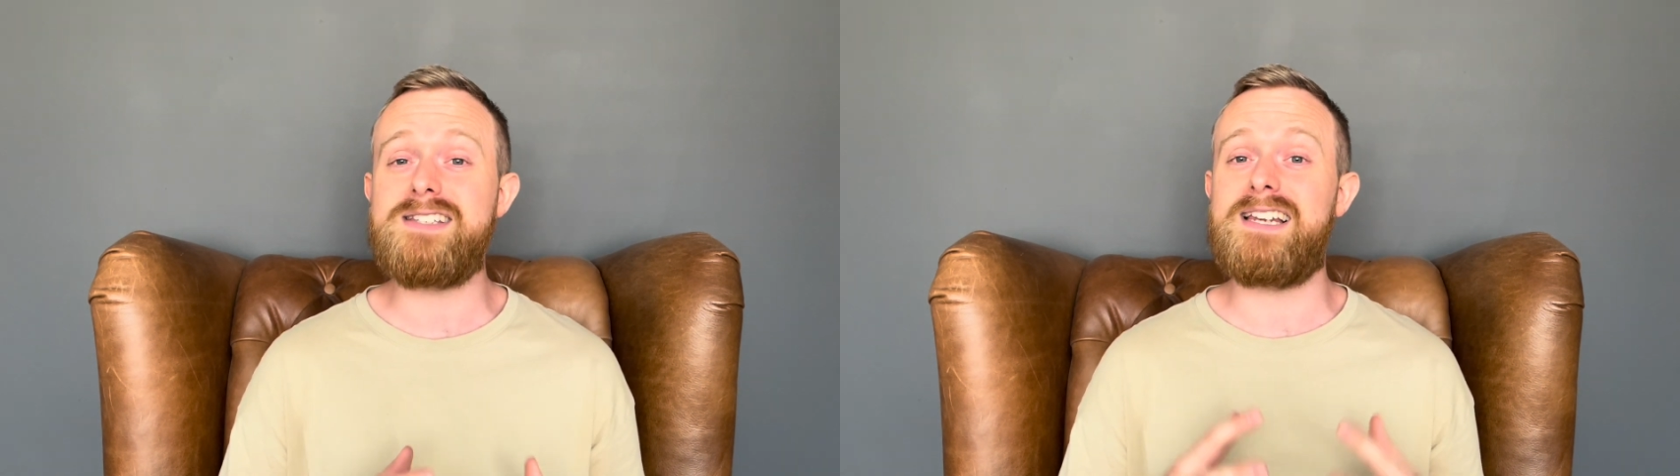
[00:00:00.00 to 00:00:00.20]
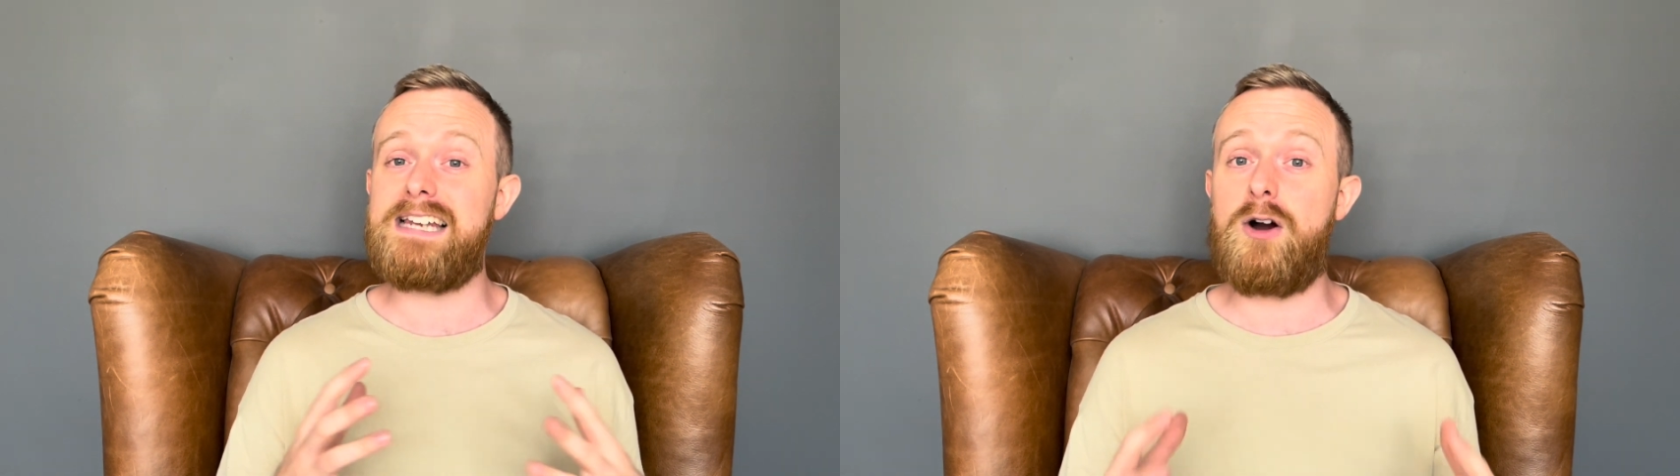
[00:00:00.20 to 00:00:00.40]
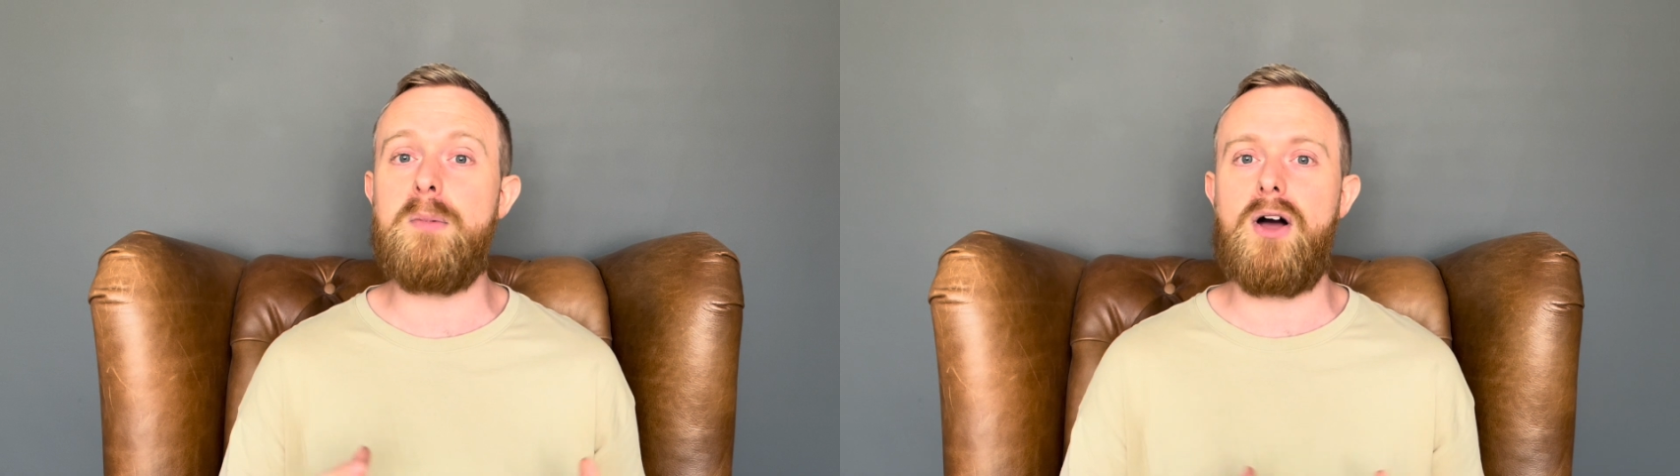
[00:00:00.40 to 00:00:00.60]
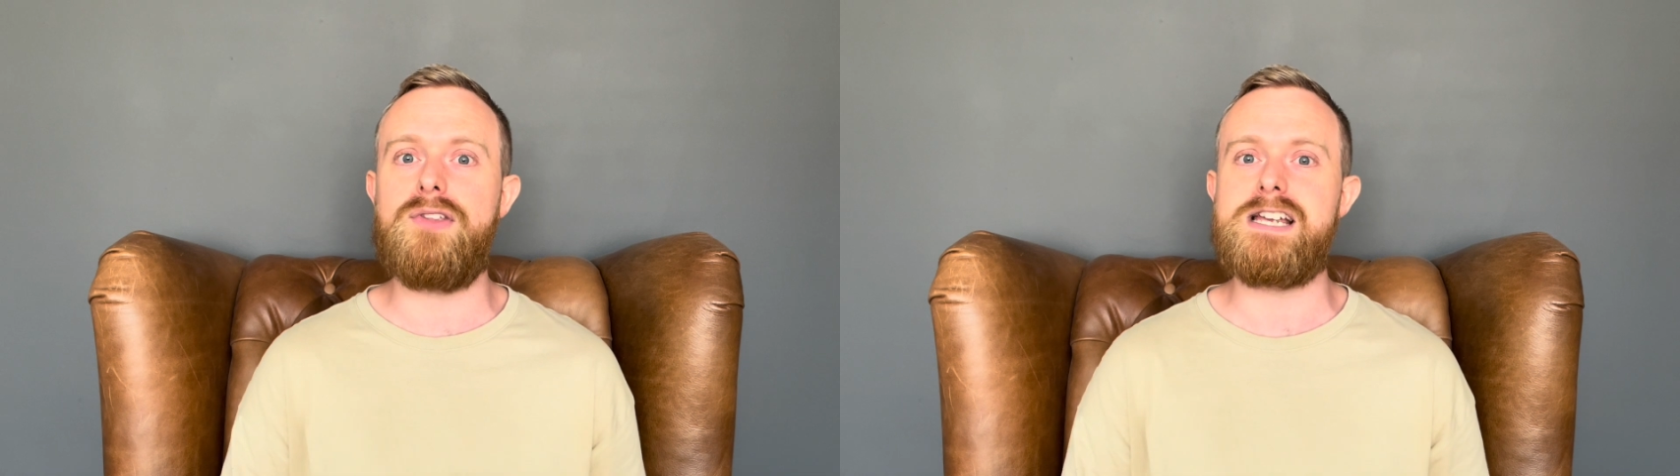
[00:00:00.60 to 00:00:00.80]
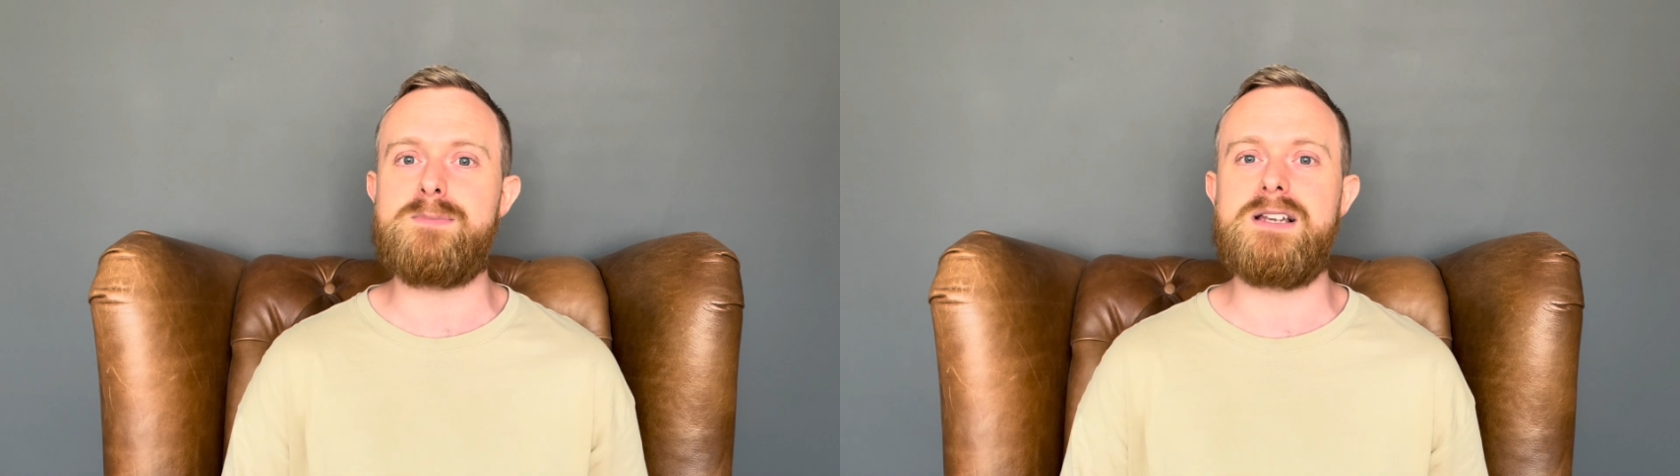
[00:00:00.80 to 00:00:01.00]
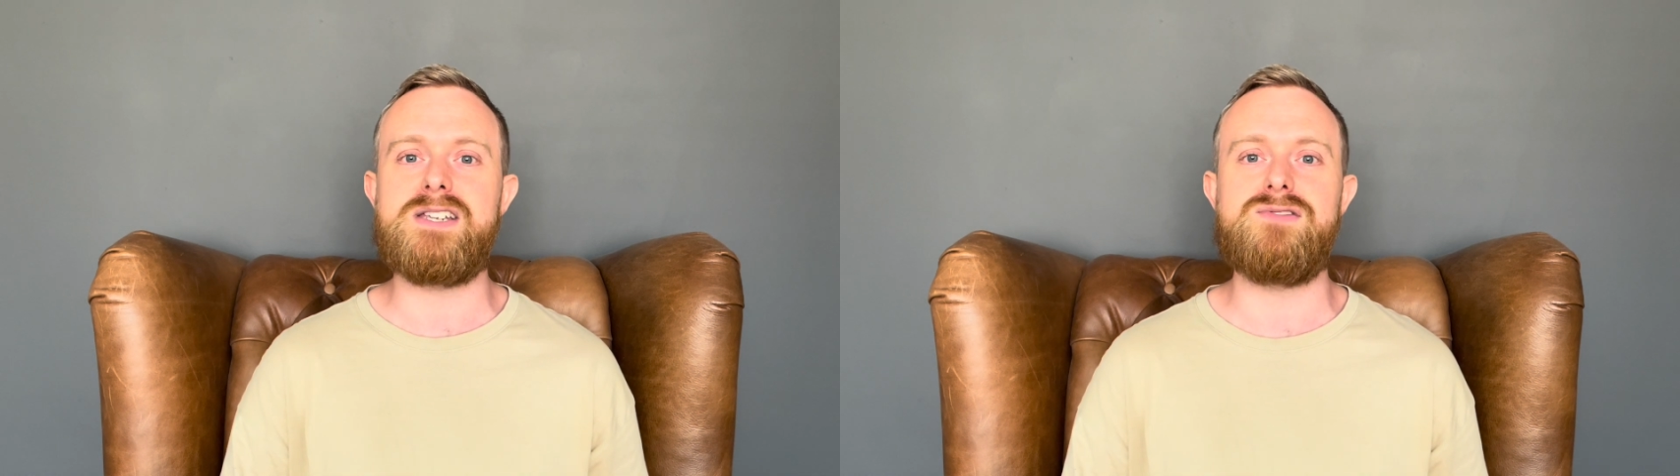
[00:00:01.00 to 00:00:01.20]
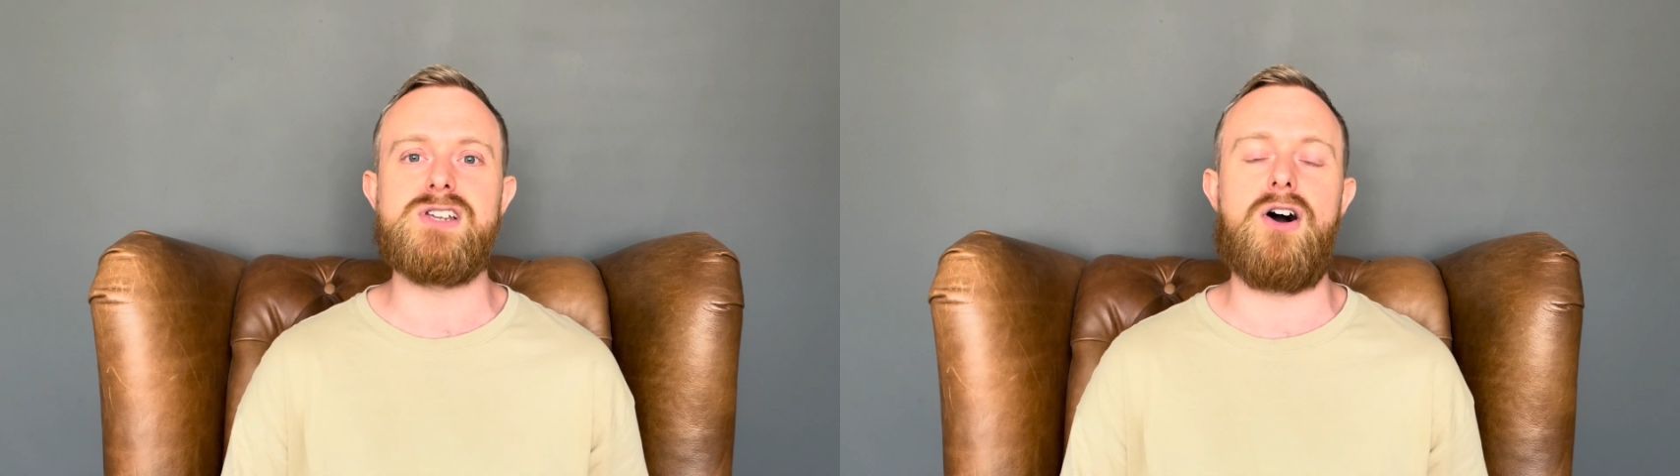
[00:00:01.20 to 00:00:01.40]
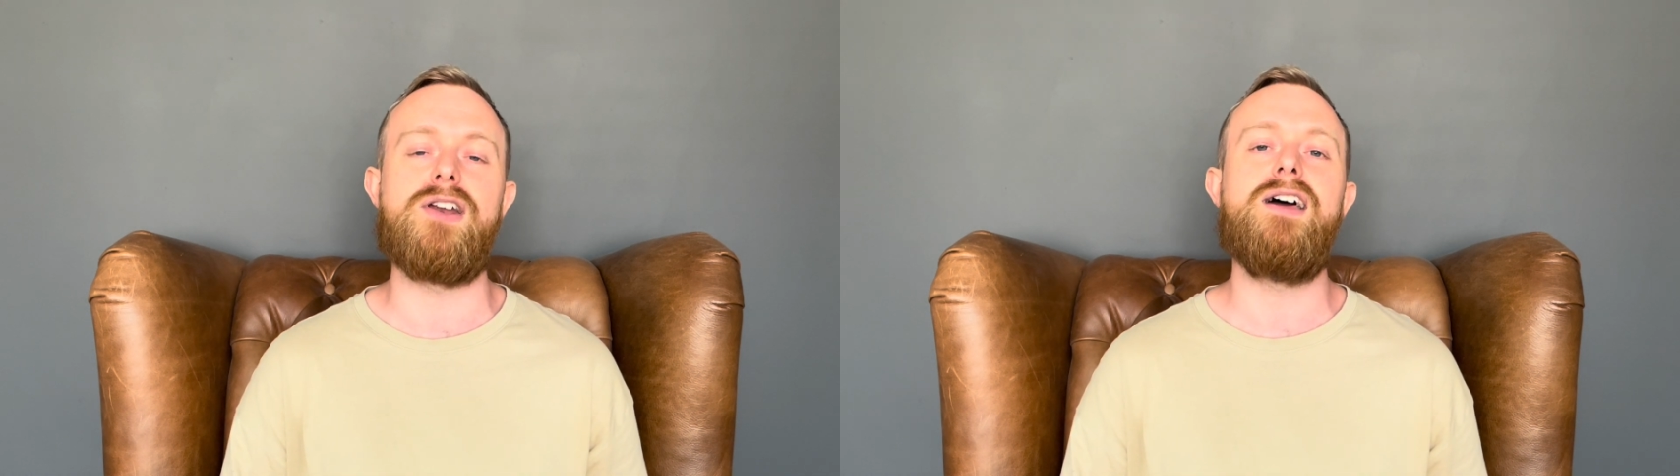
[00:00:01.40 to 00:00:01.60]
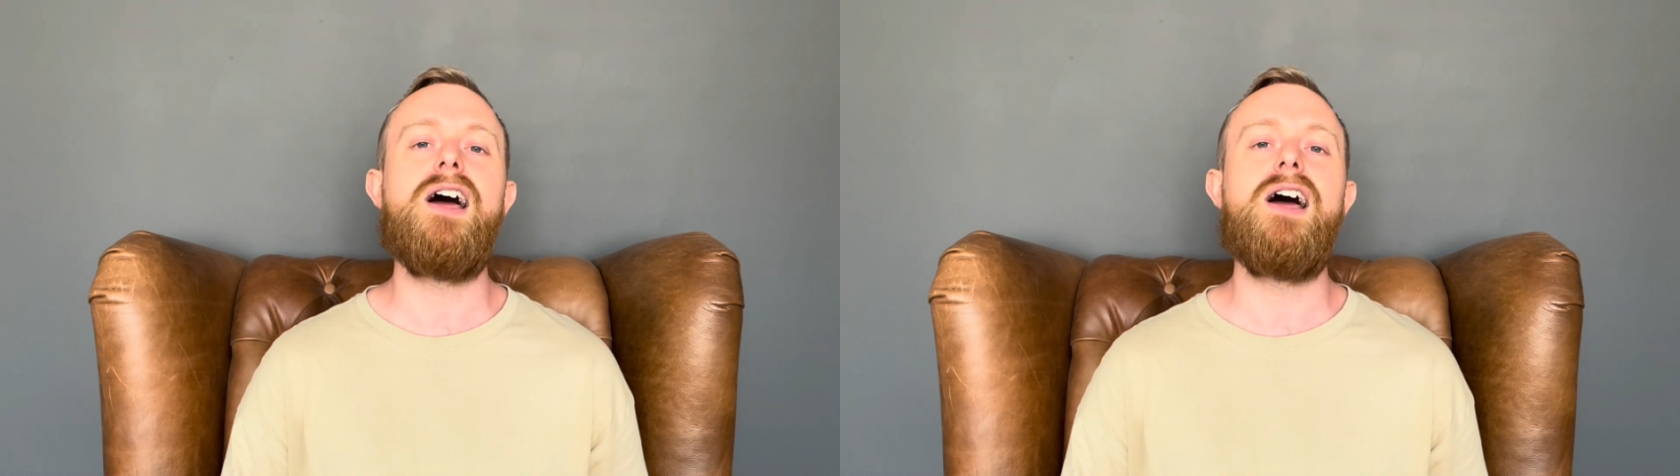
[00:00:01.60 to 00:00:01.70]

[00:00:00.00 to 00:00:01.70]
a little bit on the expensive side,